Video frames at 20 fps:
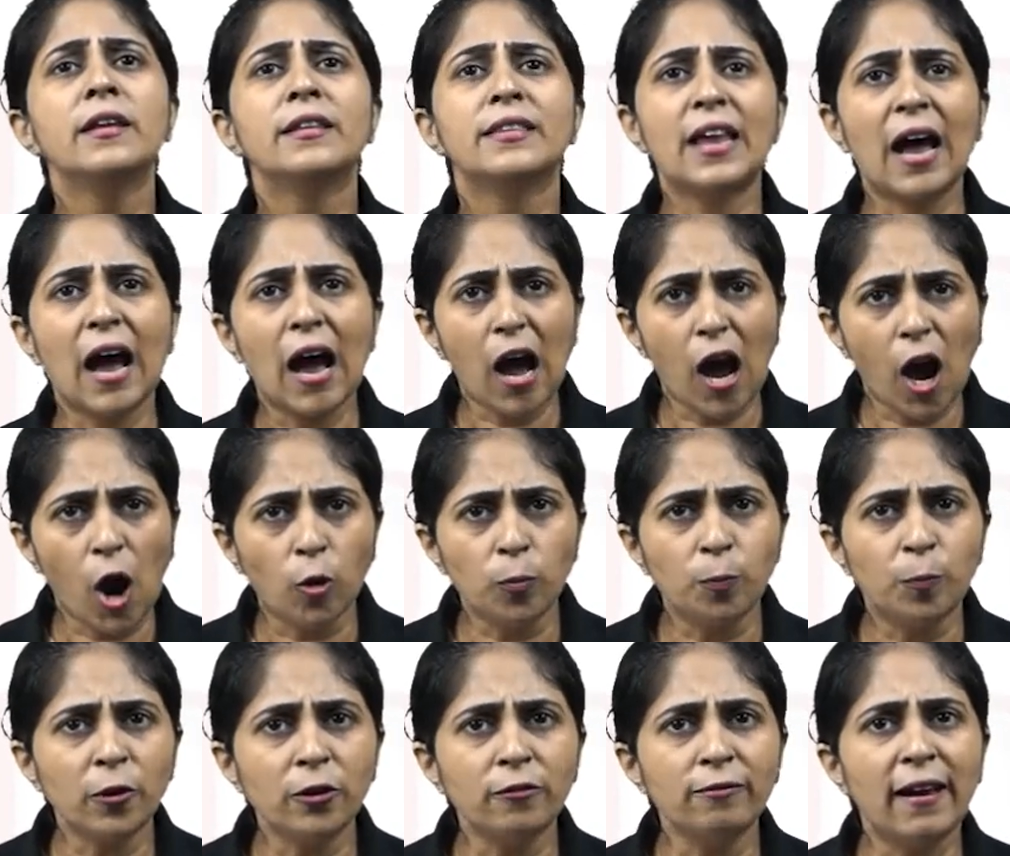The
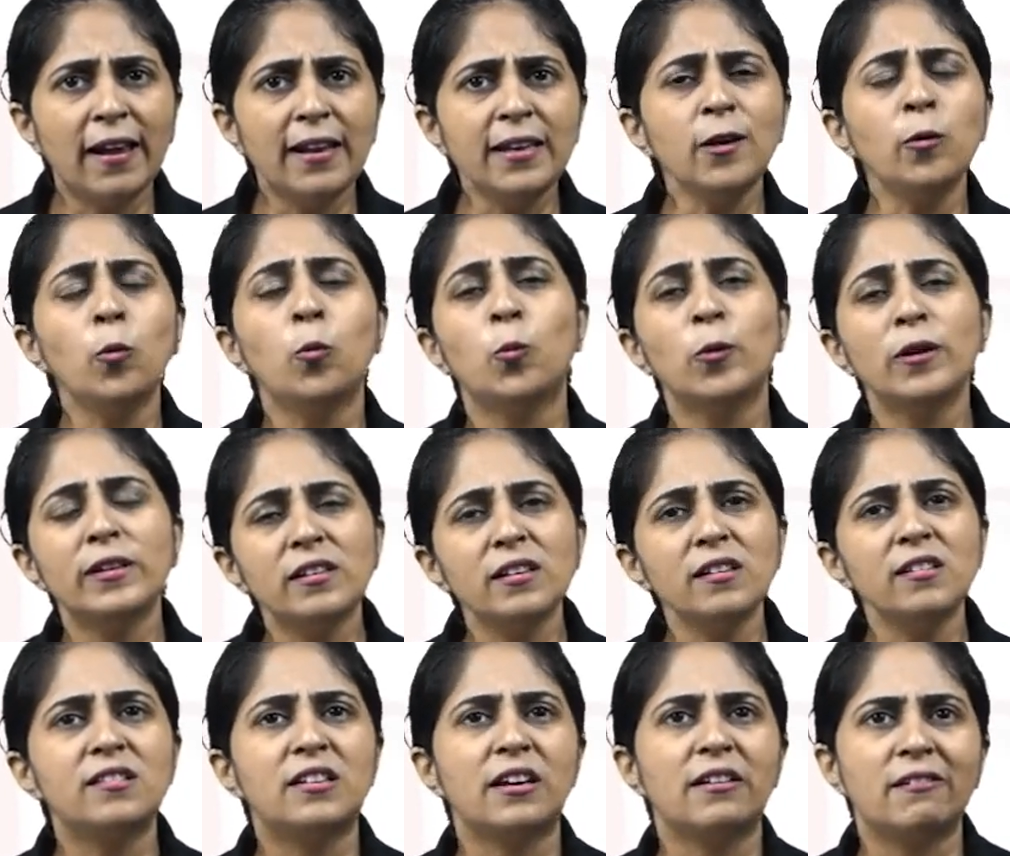output value which
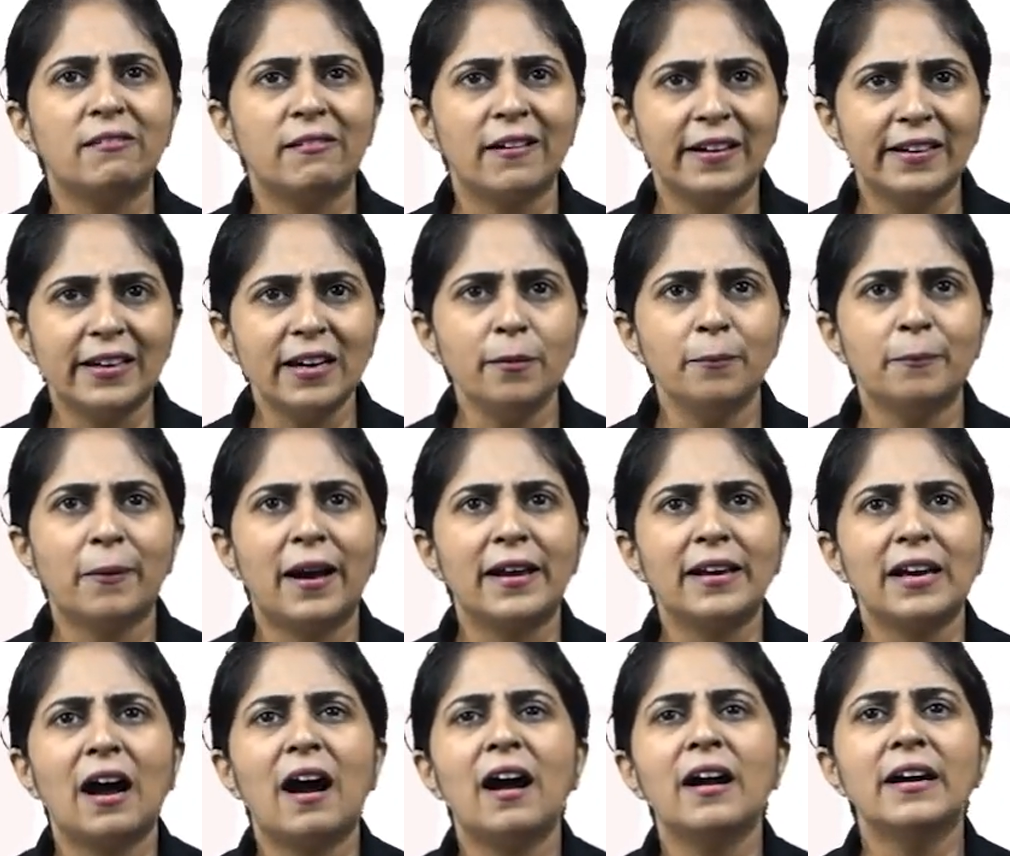is generated by
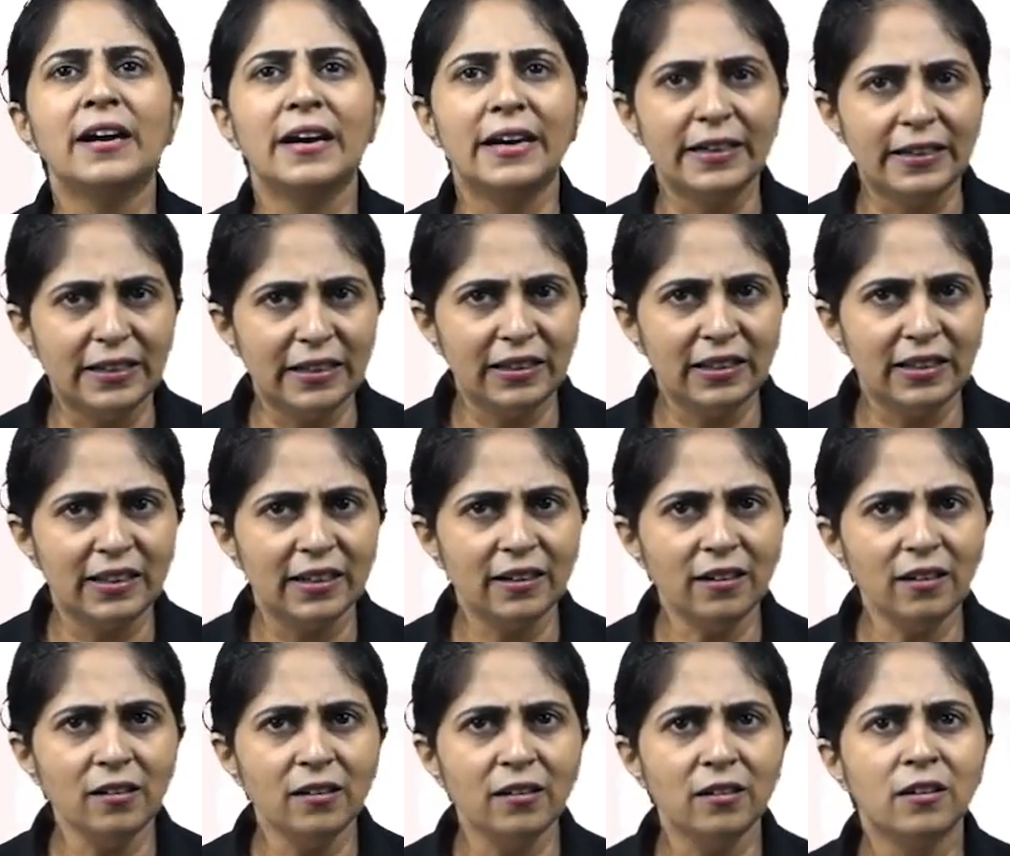our hidden layer
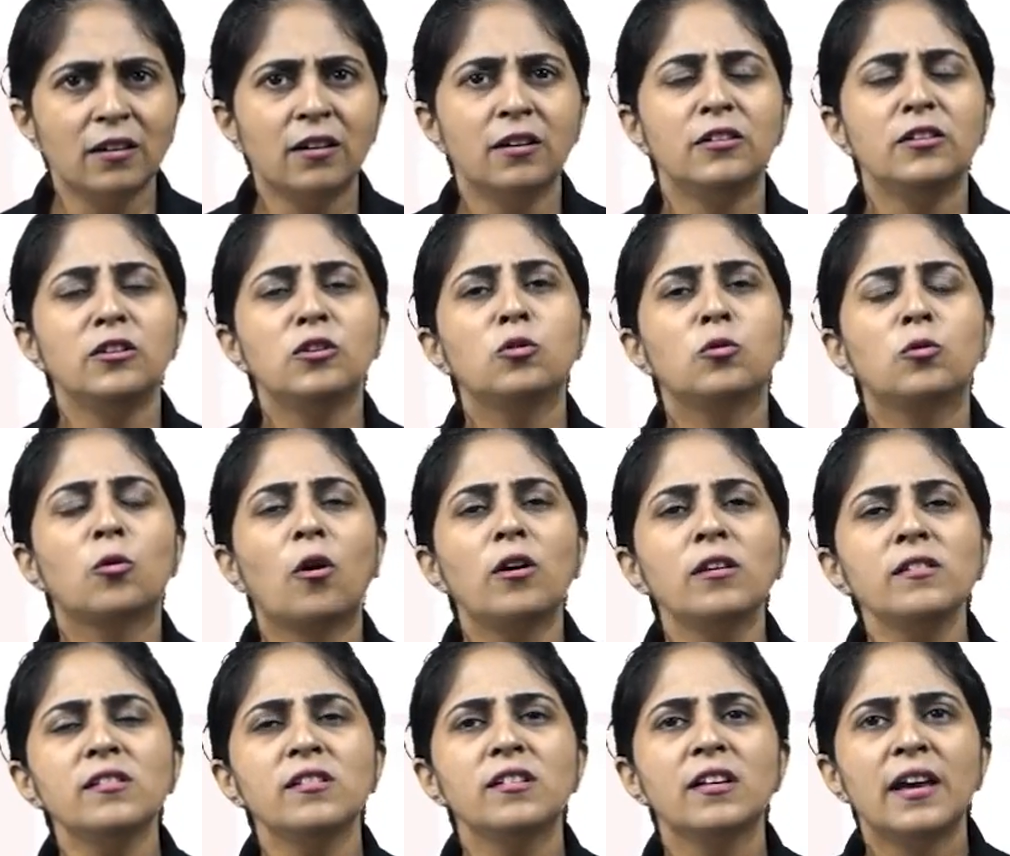
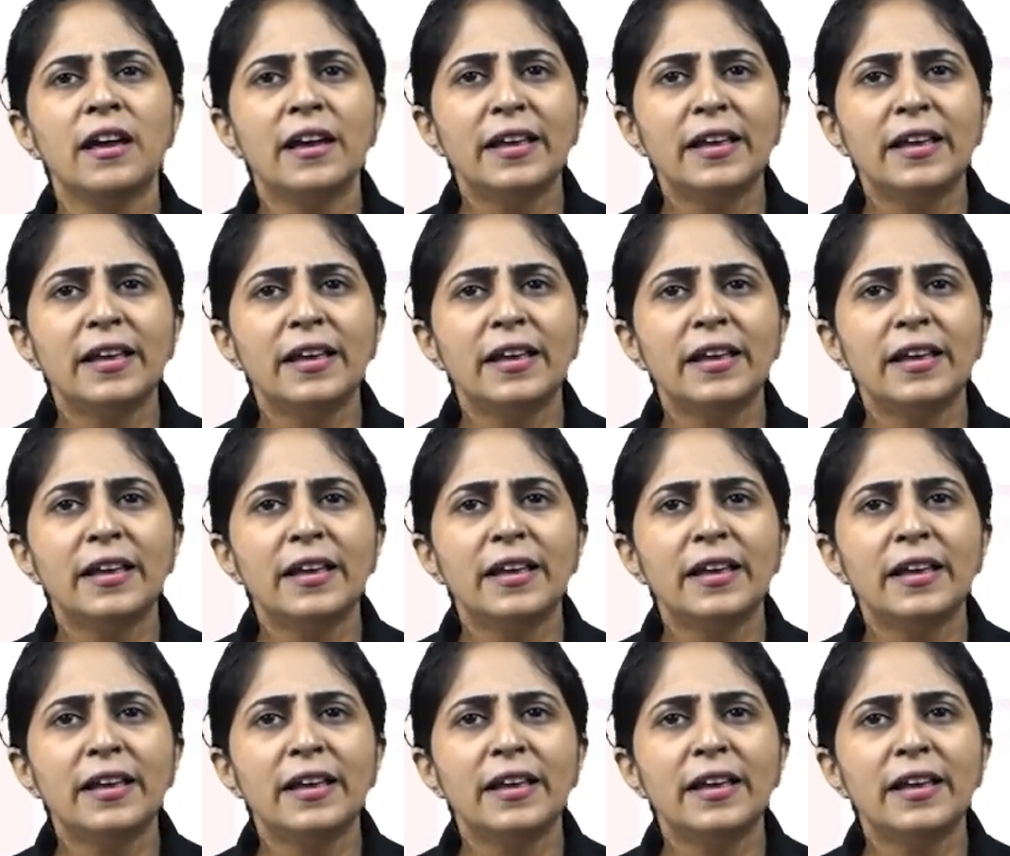neurons,